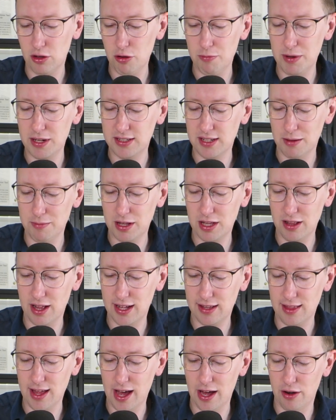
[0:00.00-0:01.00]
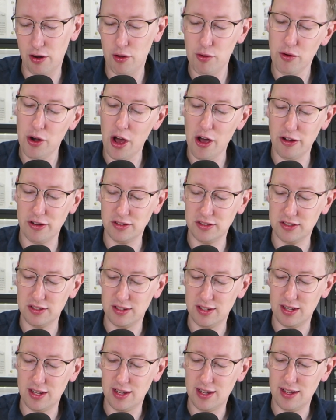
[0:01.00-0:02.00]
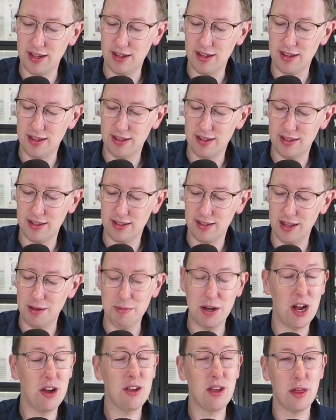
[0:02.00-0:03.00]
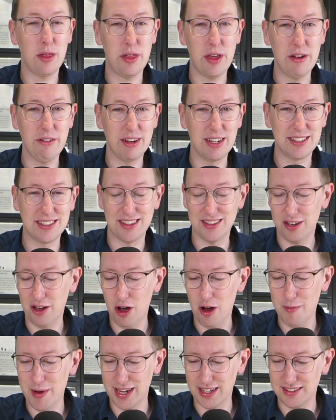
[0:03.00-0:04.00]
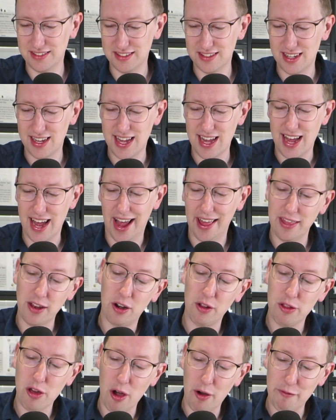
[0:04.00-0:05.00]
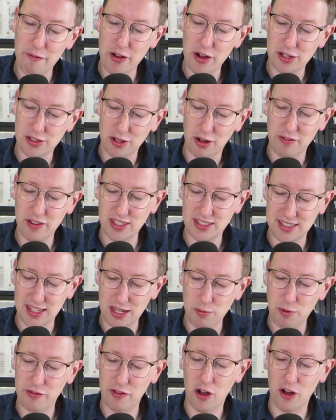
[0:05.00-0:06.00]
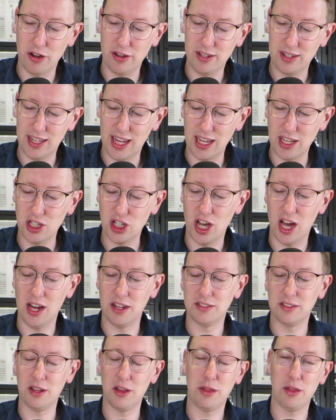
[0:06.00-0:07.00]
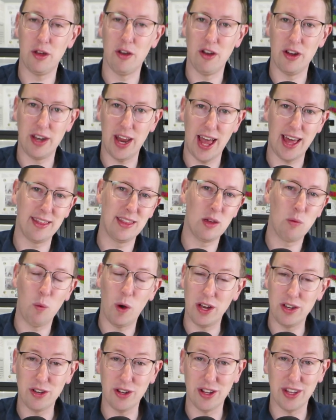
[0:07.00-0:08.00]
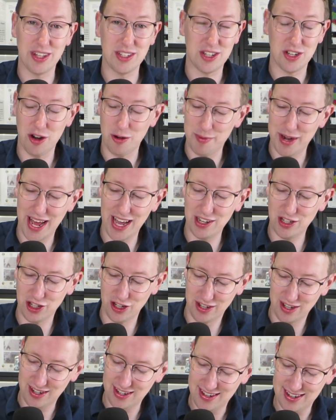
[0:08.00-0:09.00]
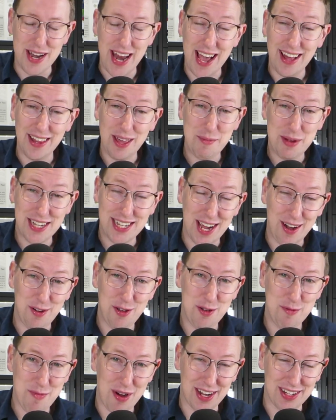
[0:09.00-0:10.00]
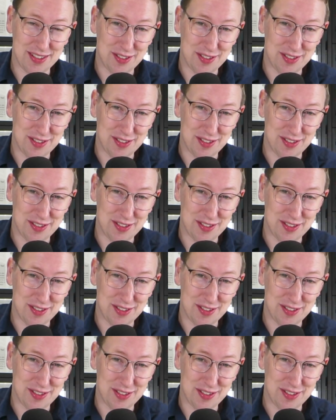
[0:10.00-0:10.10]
could be something like that. Who knows? Let me know your theories in the comments. And then on the obverse, obviously, we've got King Charles III and the $1 denomination. But now let me tell you my